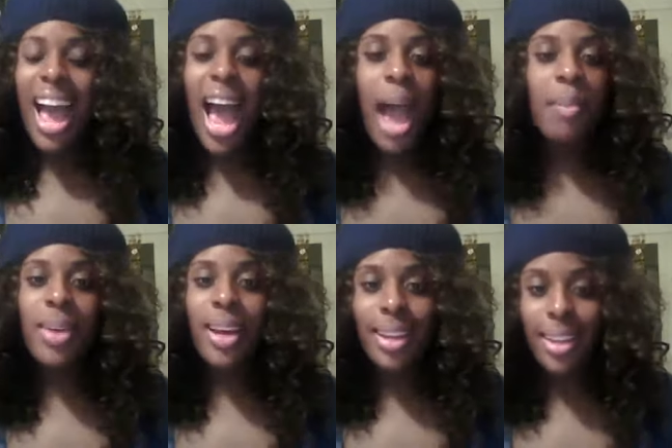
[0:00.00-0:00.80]
I'm
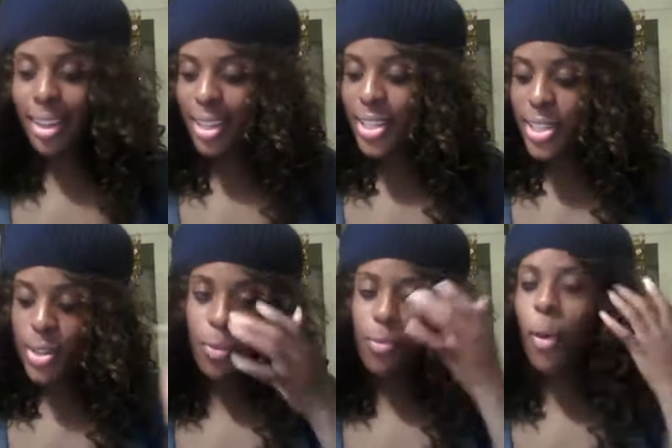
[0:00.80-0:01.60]
not into
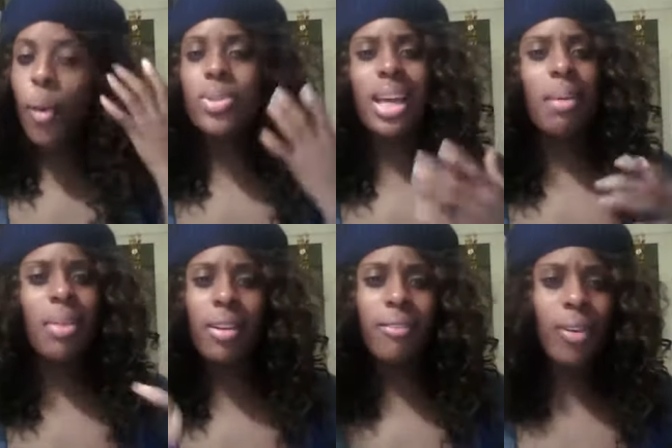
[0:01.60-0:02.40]
the phones. Like I'm
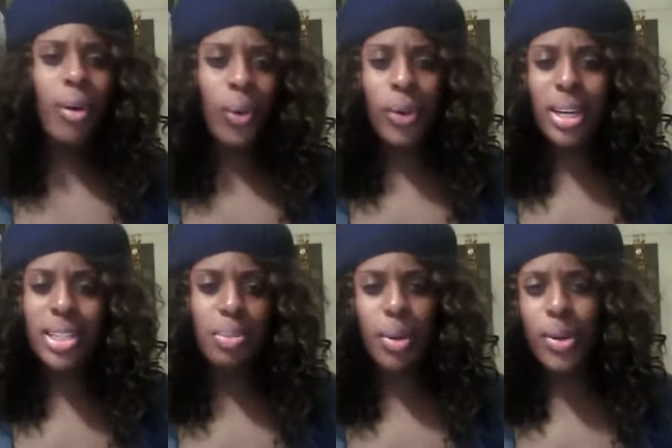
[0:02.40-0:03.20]
not a phone
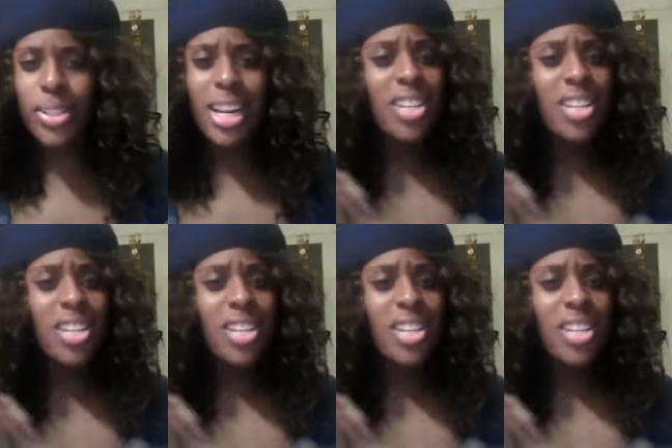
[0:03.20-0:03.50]
crazy person.